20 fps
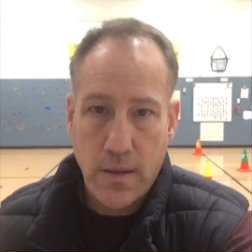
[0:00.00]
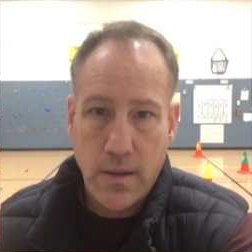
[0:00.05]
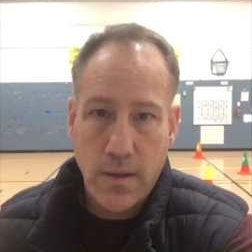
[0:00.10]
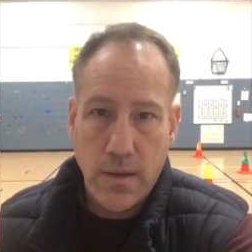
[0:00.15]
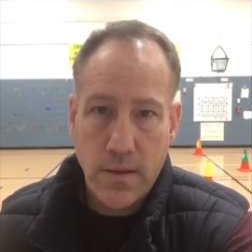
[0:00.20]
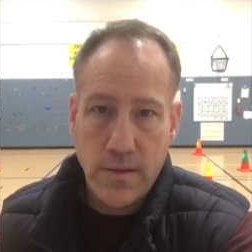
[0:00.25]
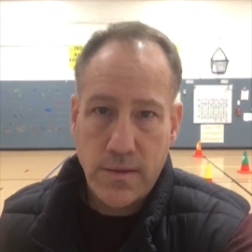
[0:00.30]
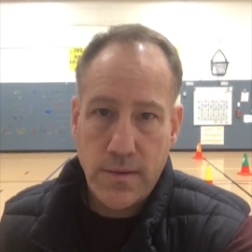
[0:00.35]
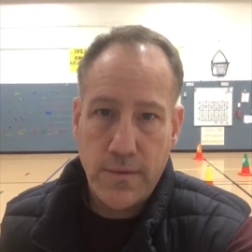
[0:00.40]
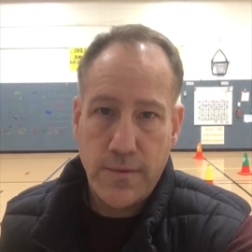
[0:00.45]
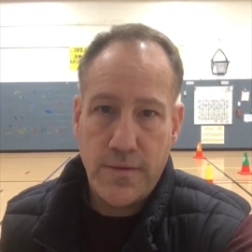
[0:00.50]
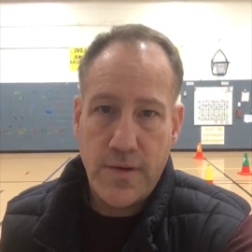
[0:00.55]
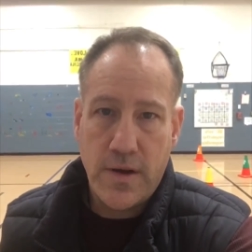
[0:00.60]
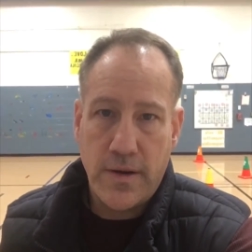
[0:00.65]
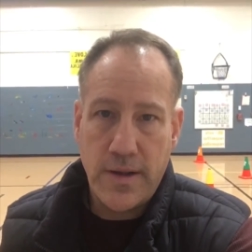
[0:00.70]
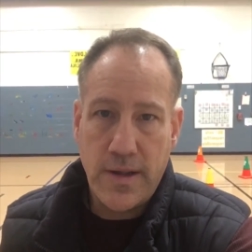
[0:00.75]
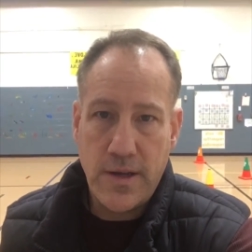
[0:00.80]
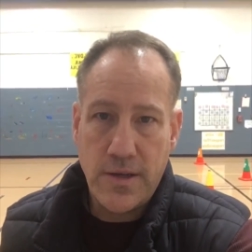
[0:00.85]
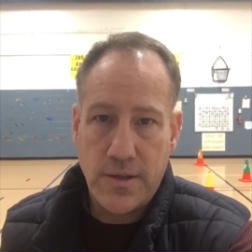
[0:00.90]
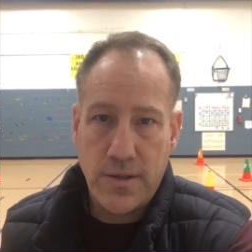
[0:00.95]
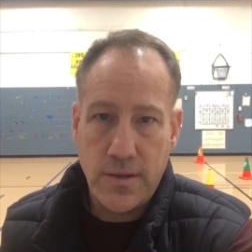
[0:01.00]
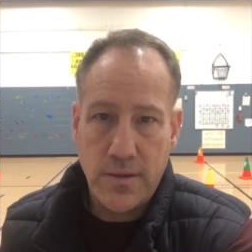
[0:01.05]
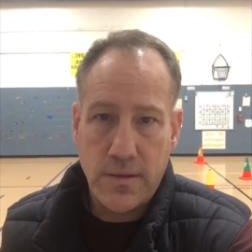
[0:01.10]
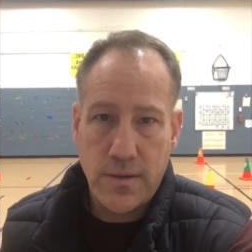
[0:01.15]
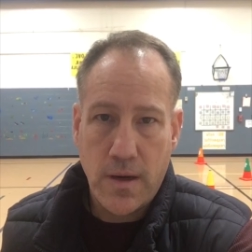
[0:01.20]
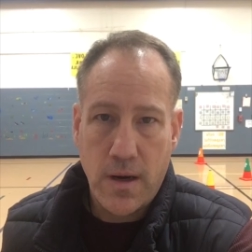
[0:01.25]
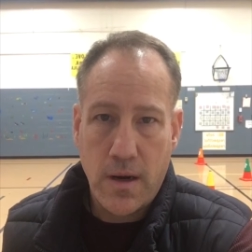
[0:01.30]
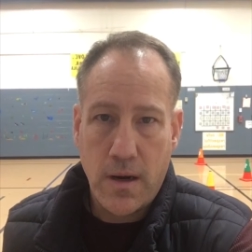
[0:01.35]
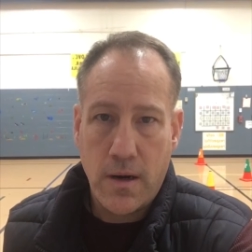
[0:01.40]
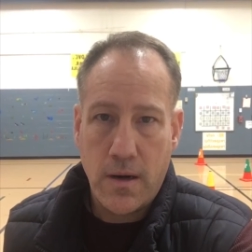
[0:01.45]
Some variations
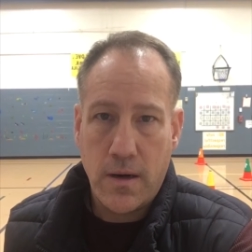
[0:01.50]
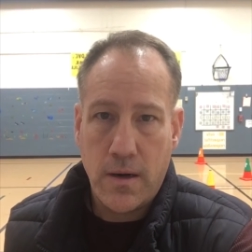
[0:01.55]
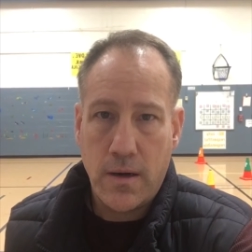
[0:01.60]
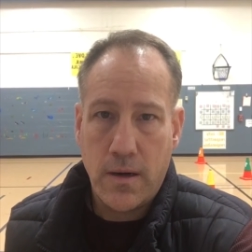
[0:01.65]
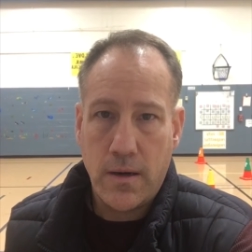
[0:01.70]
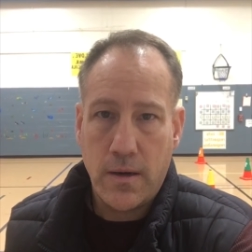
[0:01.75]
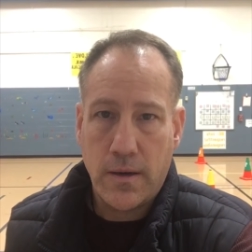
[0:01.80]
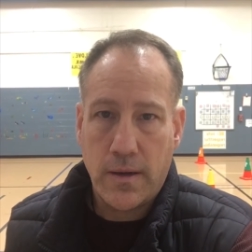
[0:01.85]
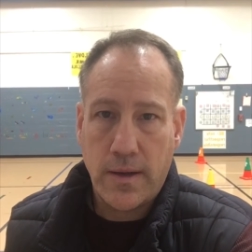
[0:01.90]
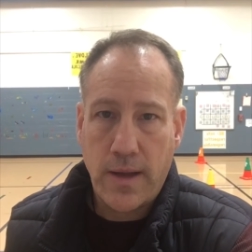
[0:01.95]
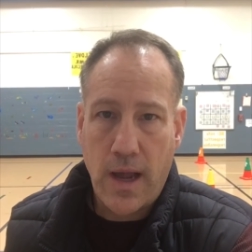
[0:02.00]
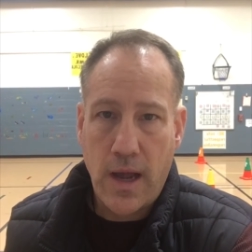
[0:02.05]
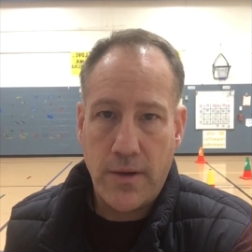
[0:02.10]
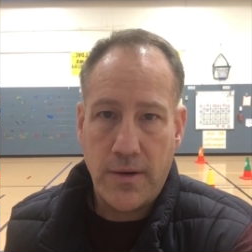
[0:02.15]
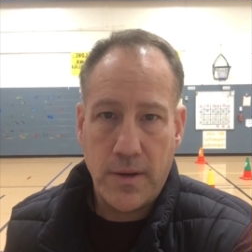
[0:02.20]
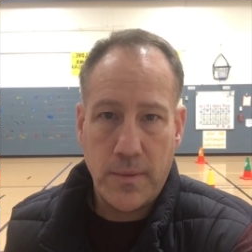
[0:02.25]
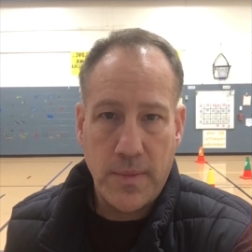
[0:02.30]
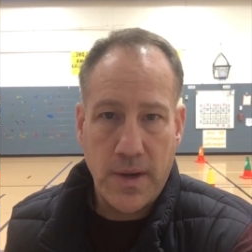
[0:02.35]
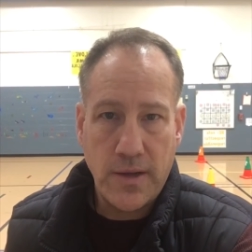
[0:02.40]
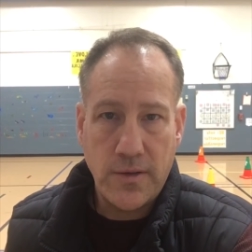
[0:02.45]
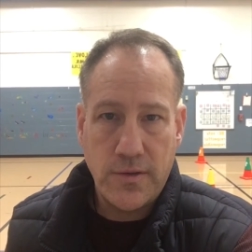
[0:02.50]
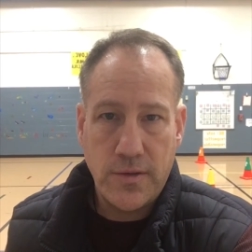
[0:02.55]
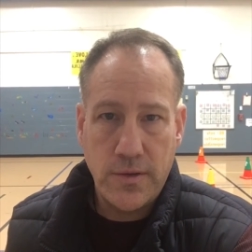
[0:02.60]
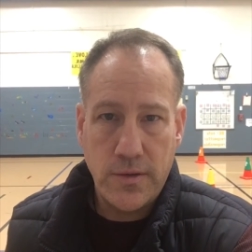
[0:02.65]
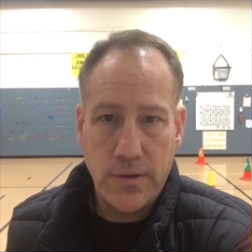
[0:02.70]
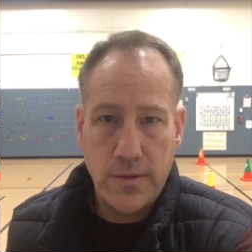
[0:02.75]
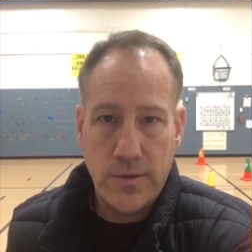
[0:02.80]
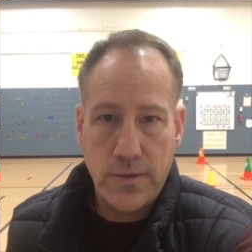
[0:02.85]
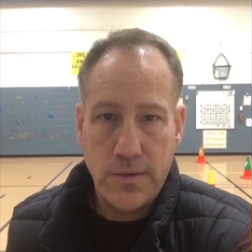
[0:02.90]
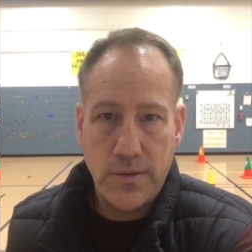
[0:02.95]
are counting by
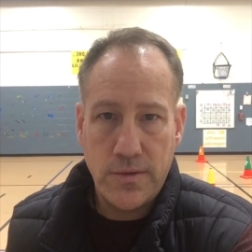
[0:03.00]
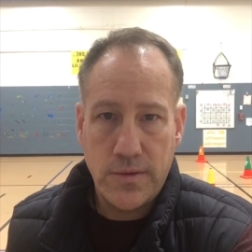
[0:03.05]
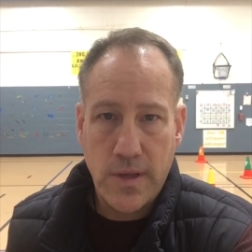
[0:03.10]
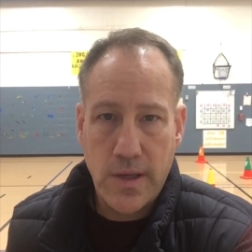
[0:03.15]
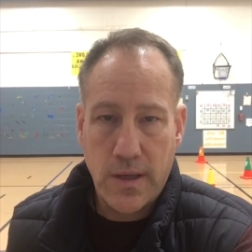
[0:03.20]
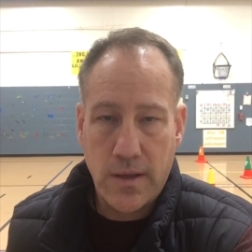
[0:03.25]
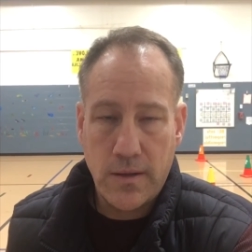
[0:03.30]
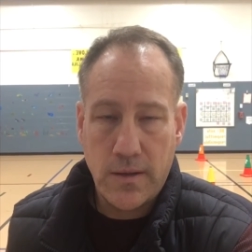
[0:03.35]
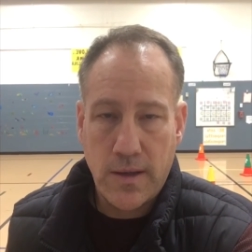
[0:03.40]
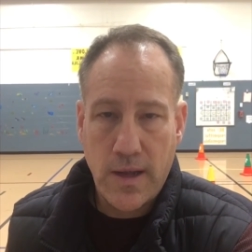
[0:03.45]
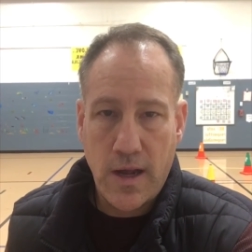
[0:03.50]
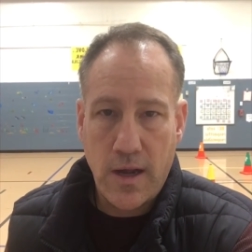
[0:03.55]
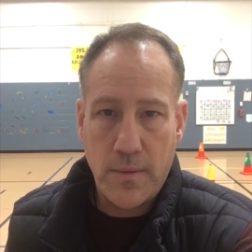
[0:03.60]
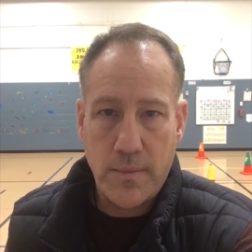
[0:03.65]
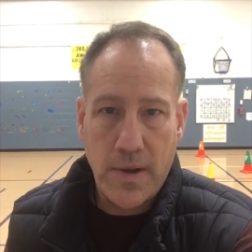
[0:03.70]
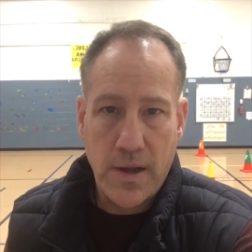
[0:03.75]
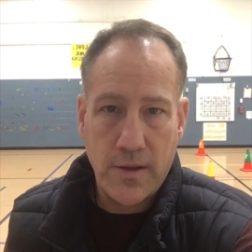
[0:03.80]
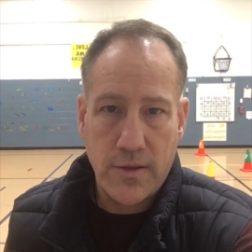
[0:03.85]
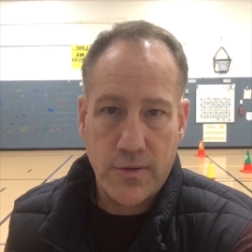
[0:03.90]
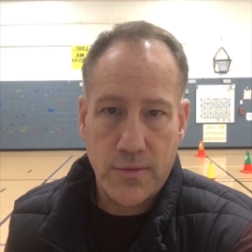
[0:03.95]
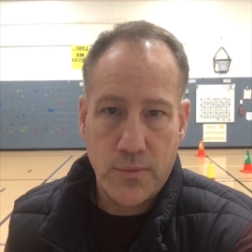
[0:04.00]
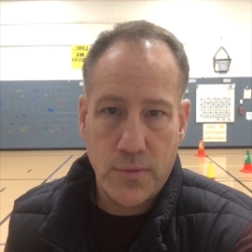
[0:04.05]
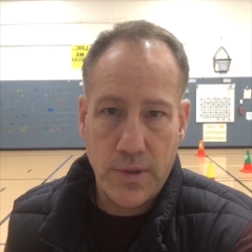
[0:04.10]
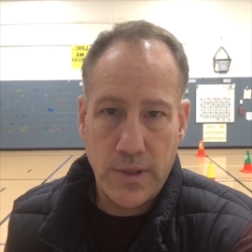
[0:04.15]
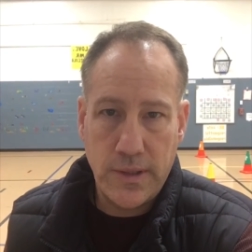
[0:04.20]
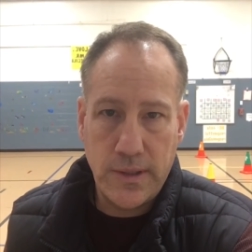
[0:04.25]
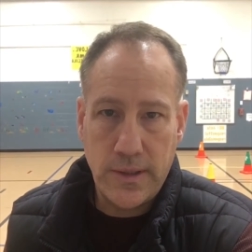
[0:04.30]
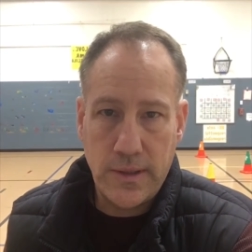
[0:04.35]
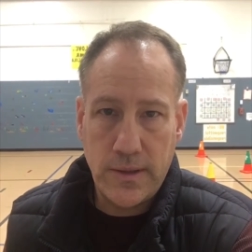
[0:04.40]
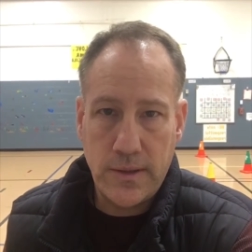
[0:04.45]
twos, they could count by
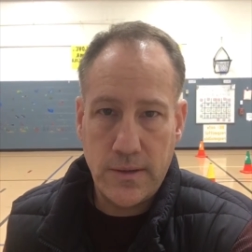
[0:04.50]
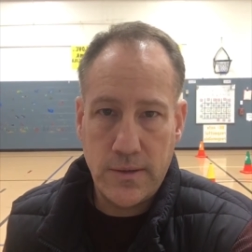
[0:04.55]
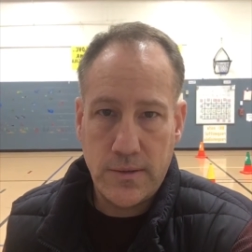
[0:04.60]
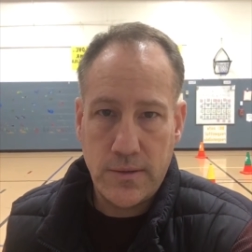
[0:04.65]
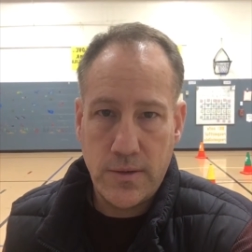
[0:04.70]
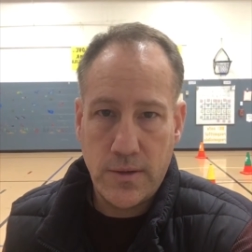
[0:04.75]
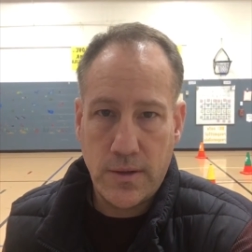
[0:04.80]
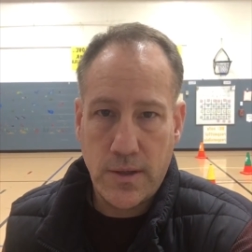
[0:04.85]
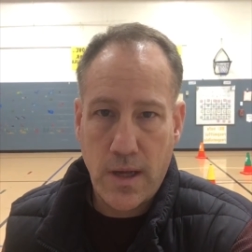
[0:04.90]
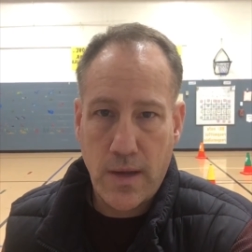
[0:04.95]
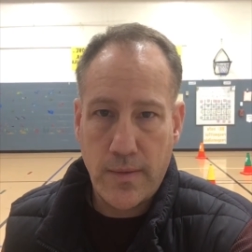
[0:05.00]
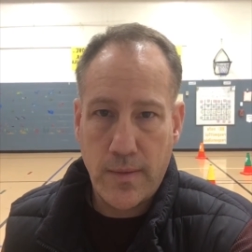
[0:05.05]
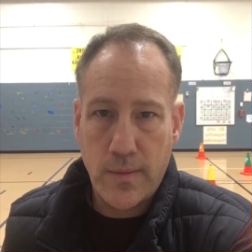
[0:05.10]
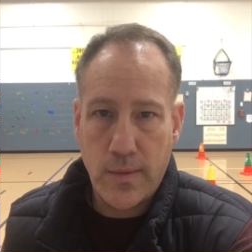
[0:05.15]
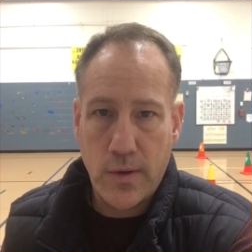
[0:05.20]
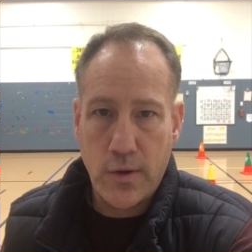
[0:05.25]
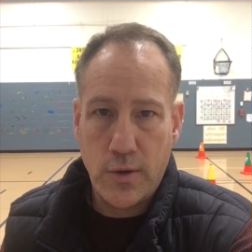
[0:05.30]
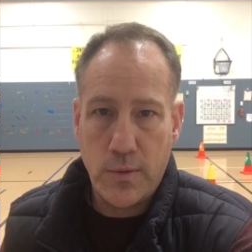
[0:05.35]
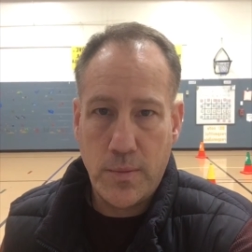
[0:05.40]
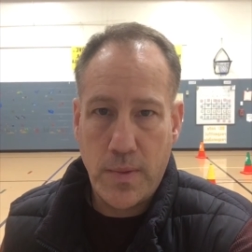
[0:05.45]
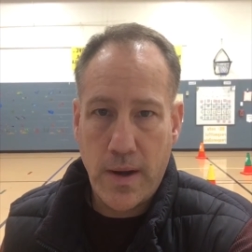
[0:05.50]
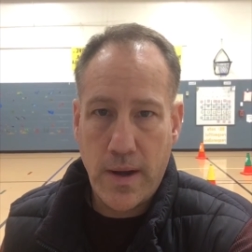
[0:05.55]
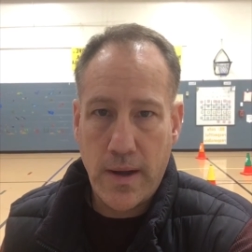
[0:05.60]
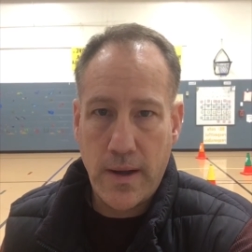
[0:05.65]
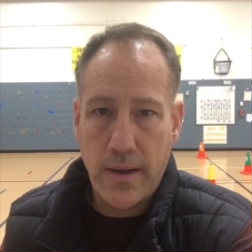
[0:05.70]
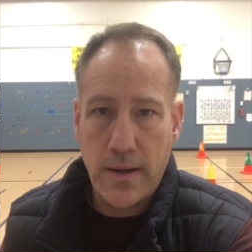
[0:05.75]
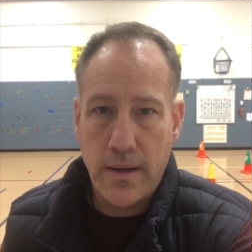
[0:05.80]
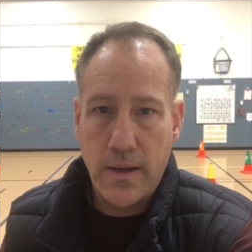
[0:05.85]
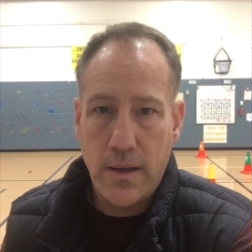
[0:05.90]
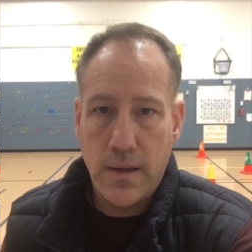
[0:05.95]
threes, you could have them go
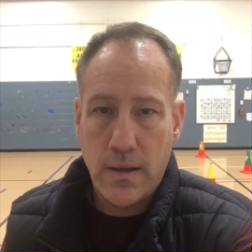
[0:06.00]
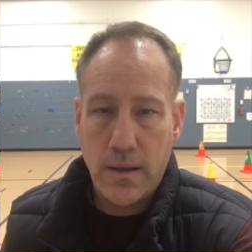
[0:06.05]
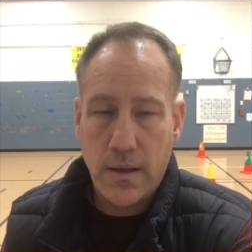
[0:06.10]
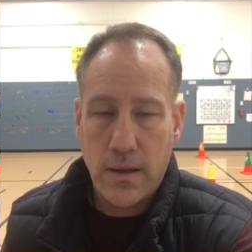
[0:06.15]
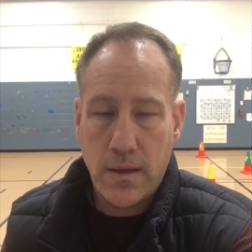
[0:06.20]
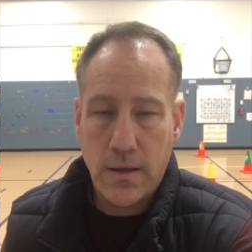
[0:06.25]
by a